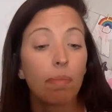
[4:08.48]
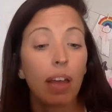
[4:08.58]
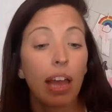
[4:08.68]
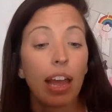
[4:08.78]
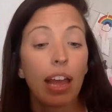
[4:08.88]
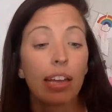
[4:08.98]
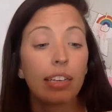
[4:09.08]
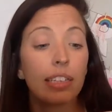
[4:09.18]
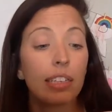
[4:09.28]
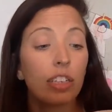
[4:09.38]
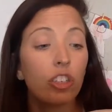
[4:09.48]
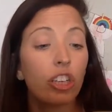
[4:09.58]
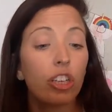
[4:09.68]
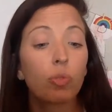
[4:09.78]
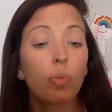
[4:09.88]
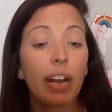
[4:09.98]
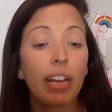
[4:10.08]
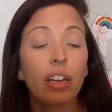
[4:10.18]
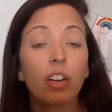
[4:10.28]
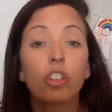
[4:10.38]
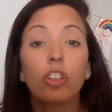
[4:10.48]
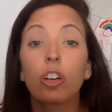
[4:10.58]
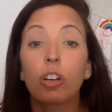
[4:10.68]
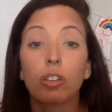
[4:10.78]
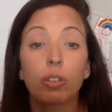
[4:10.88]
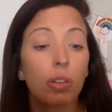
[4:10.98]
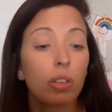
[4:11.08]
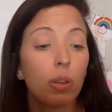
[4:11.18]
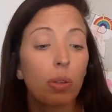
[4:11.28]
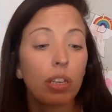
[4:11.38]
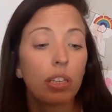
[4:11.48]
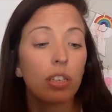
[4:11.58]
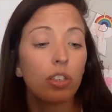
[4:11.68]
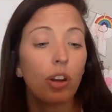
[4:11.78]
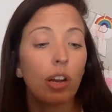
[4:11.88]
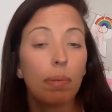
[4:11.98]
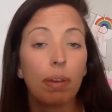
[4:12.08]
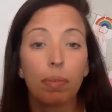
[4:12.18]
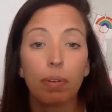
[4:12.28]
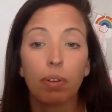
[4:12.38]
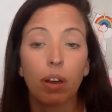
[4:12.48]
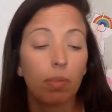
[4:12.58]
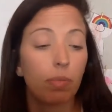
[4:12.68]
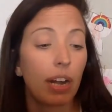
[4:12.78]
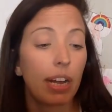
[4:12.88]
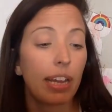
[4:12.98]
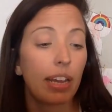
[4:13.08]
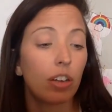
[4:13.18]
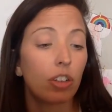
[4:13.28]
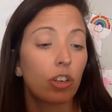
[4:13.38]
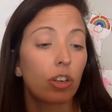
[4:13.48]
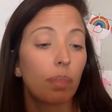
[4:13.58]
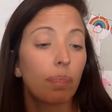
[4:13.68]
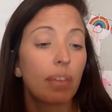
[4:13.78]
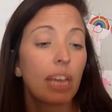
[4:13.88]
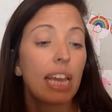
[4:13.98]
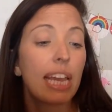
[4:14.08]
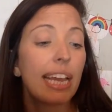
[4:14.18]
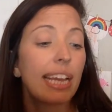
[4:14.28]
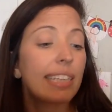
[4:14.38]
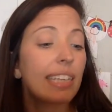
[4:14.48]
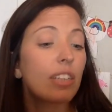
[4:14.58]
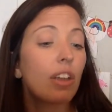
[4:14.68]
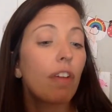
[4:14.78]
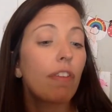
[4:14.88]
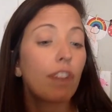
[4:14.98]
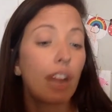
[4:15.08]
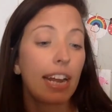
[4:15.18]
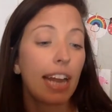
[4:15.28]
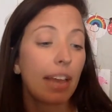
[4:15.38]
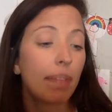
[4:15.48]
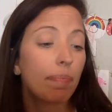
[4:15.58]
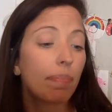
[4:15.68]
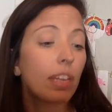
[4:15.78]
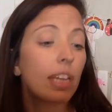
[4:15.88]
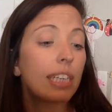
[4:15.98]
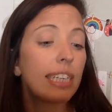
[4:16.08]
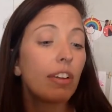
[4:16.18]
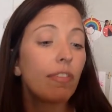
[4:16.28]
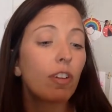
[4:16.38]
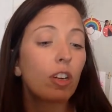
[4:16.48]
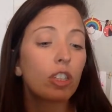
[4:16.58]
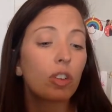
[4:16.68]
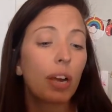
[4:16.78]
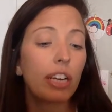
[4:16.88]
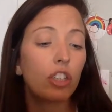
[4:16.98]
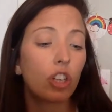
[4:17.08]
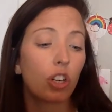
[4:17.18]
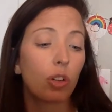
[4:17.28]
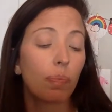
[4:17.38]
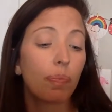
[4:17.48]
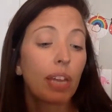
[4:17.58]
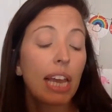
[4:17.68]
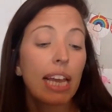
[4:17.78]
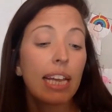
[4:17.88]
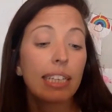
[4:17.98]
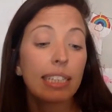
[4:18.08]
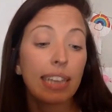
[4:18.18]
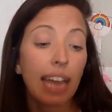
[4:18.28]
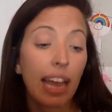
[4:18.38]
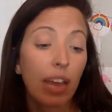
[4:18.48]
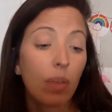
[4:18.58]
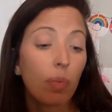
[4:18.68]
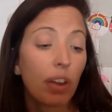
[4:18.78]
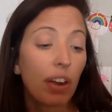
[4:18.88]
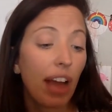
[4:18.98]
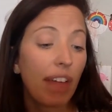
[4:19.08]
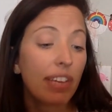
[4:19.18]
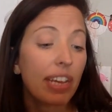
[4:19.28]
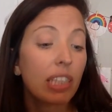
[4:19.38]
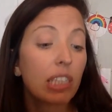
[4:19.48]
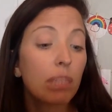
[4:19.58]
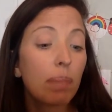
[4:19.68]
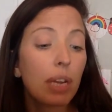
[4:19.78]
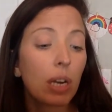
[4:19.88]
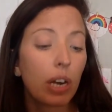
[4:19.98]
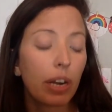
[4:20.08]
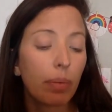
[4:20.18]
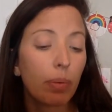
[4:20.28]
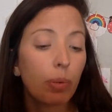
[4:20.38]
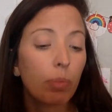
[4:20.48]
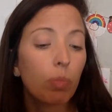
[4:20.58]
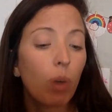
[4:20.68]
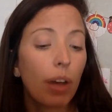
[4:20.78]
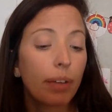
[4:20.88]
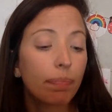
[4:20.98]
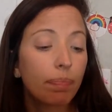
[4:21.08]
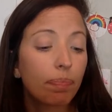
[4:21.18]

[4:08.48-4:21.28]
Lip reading: And she is writing in her journal. So this is Junie B writing in her journal. It says, Friday. Dear first grade journal, today we are having a speaker in room 1.